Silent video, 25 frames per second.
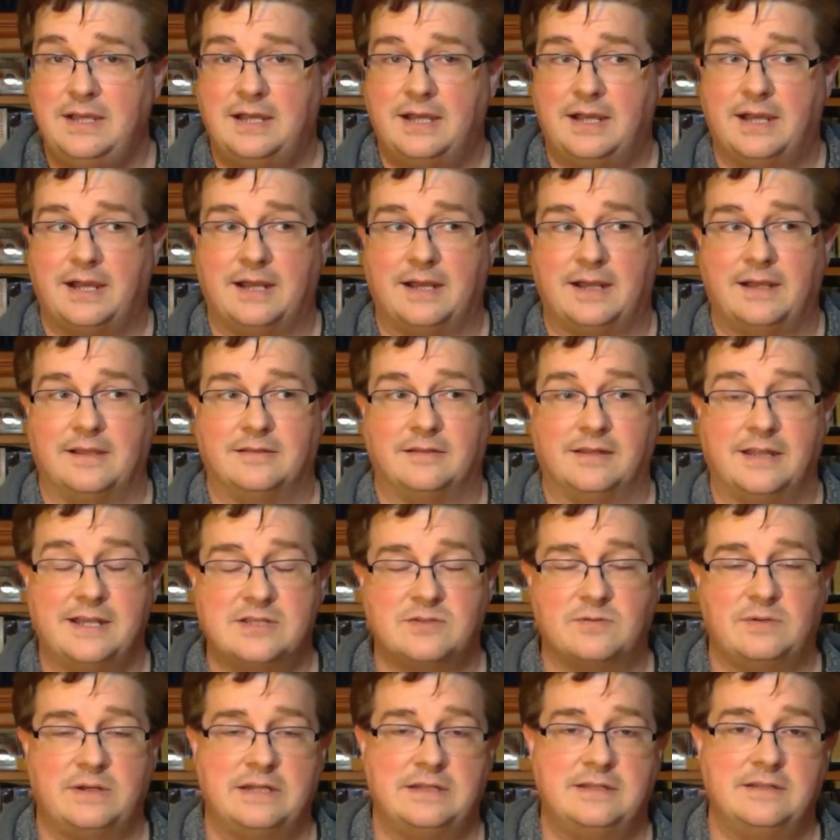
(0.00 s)
The
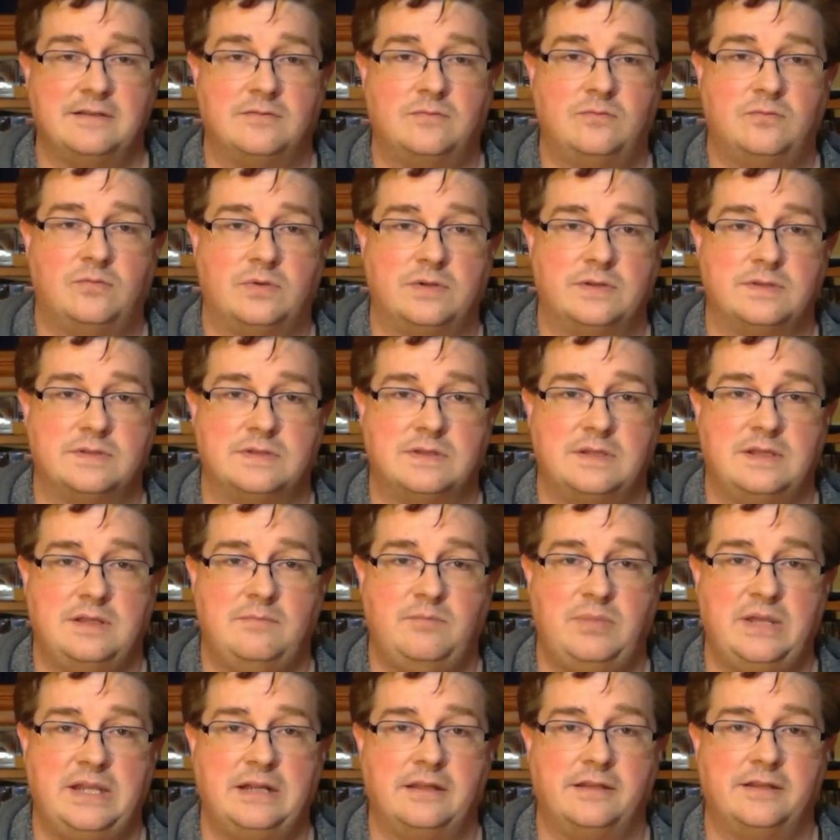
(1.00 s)
last one I did was the
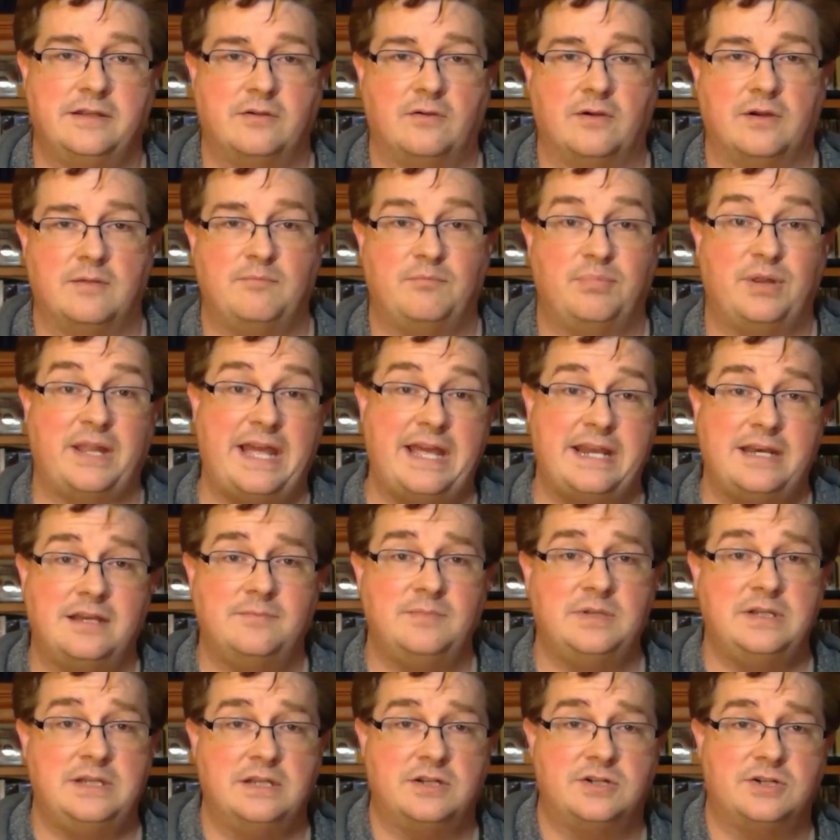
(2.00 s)
Beetle and Grimm Platinum
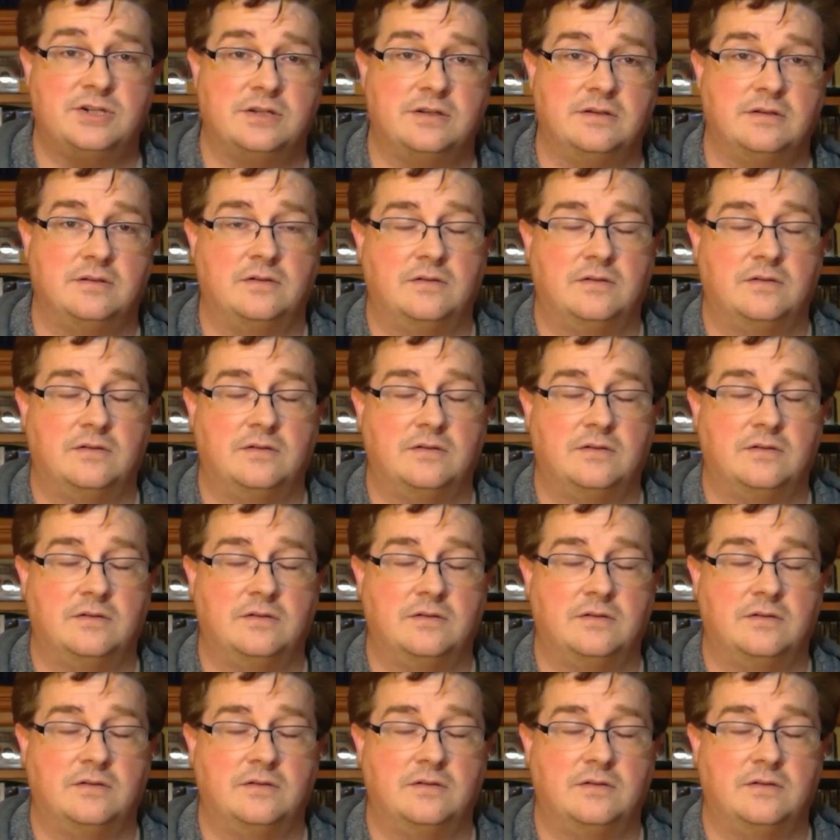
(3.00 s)
Edition